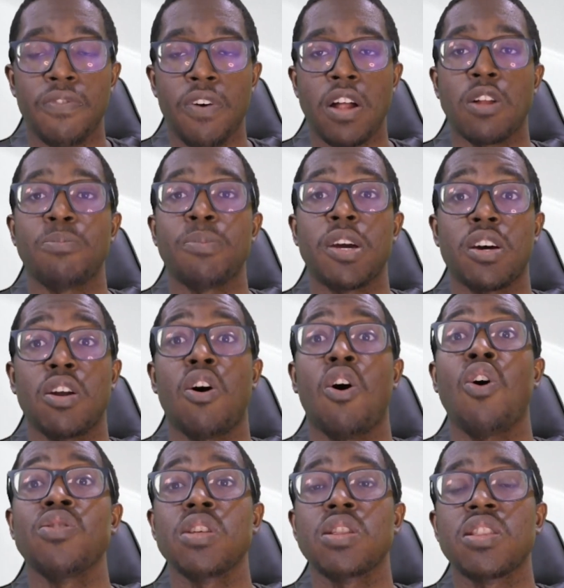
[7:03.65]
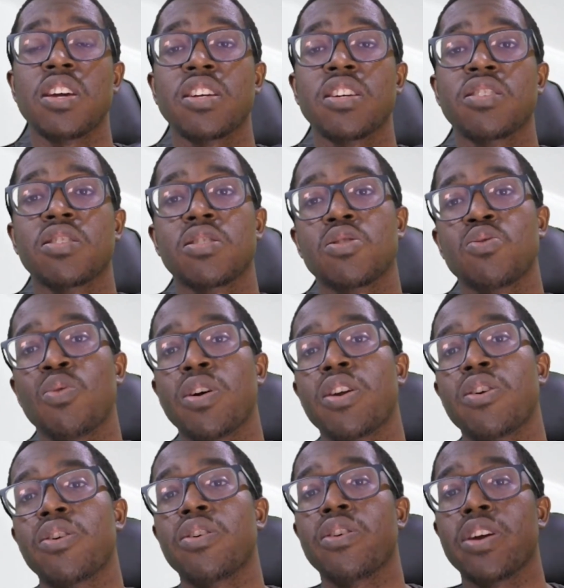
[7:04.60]
Follow me on all the things:
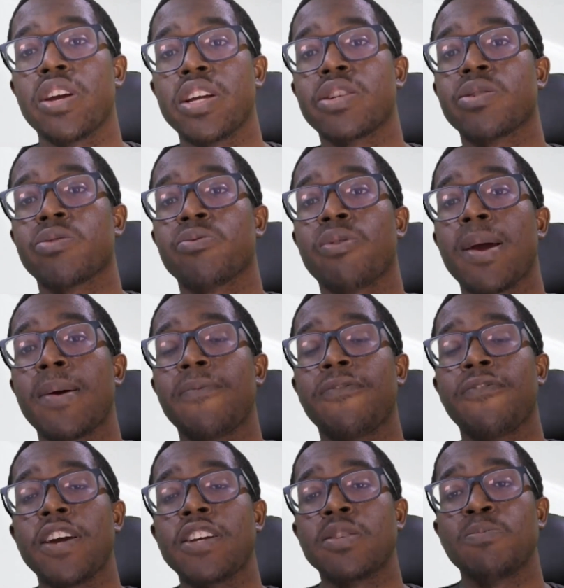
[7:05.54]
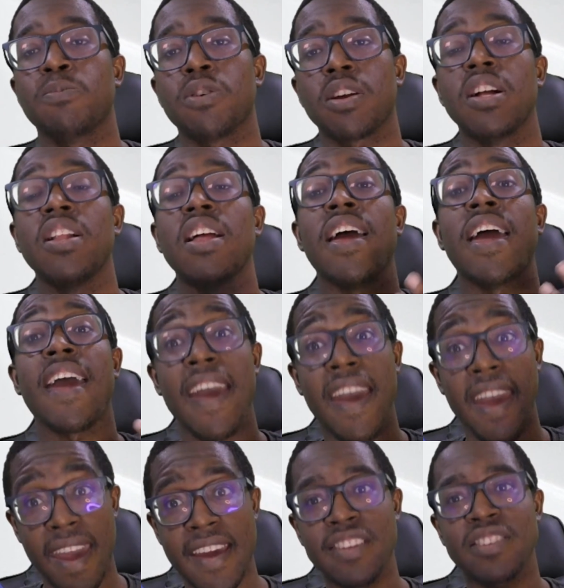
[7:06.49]
Twitter, Instagram, Facebook,
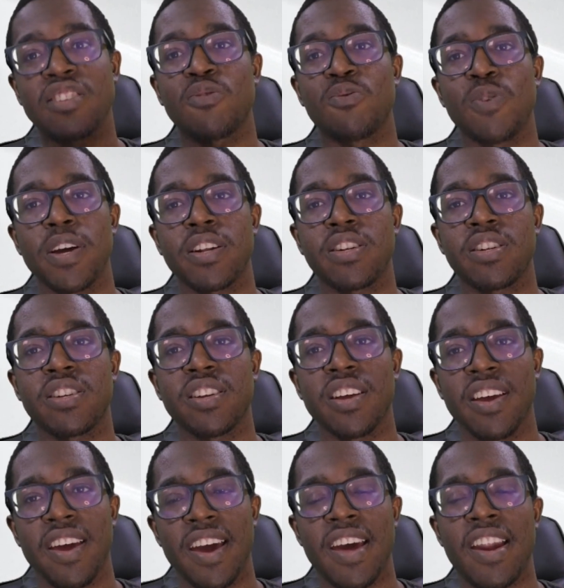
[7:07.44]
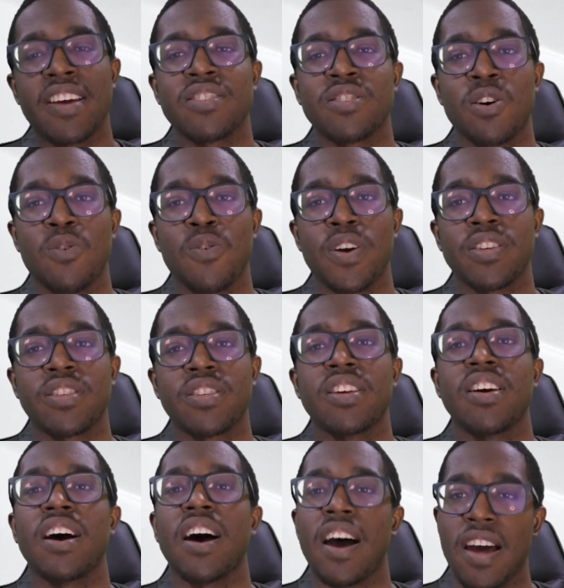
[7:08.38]
and Twitch. And as always,
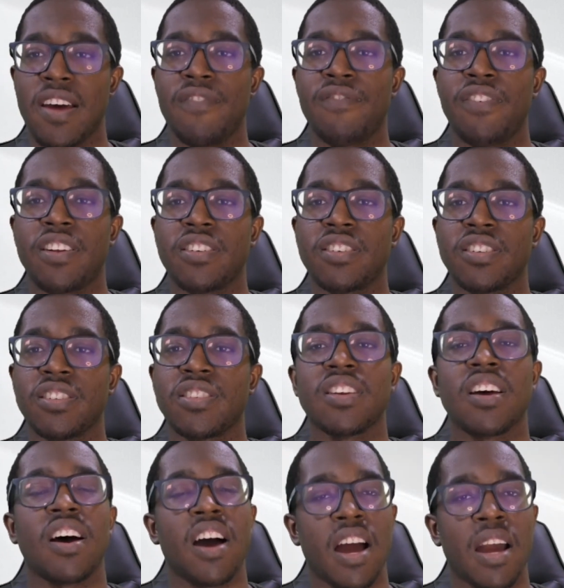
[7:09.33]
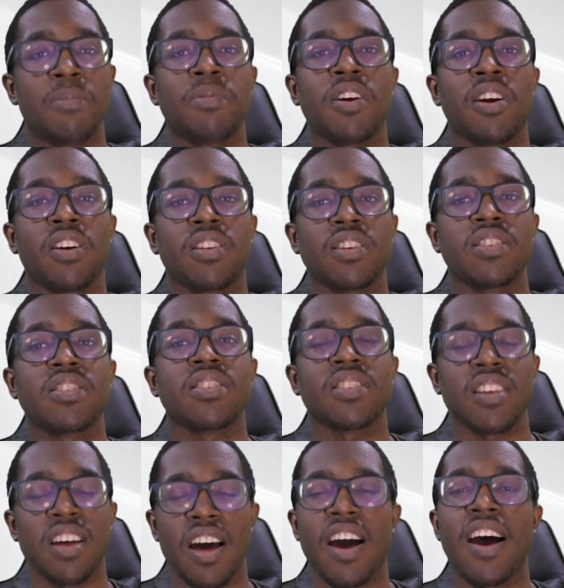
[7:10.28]
I am Vengeance. I am
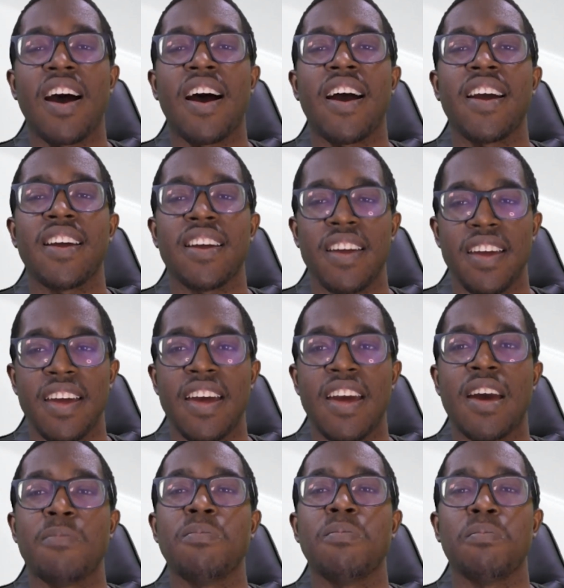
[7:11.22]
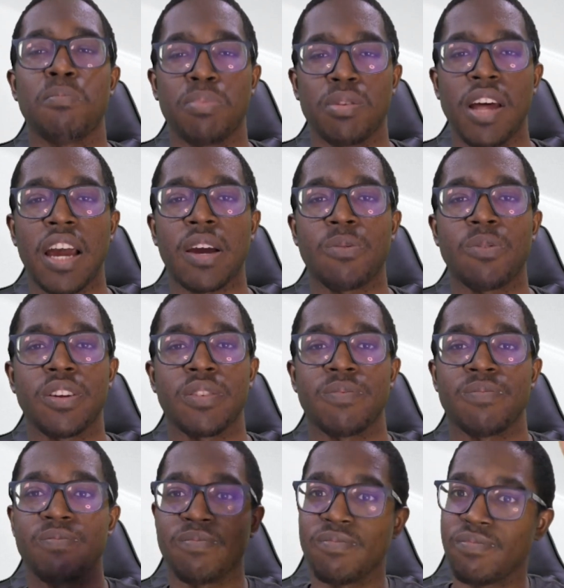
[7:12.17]
Darkness. I am Blackwing.
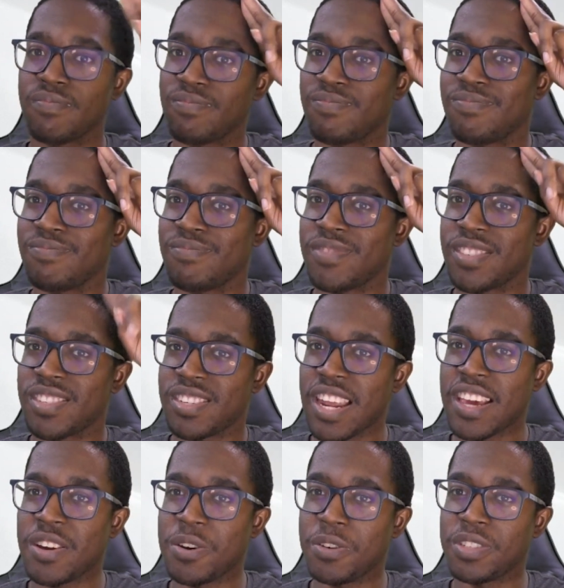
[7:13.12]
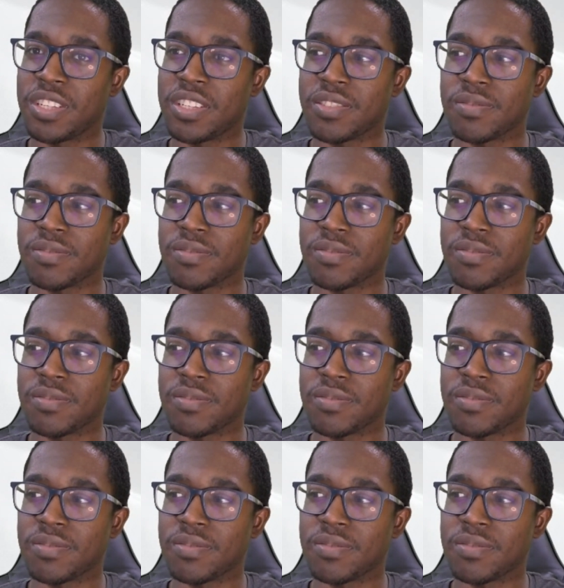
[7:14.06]
Stay golden.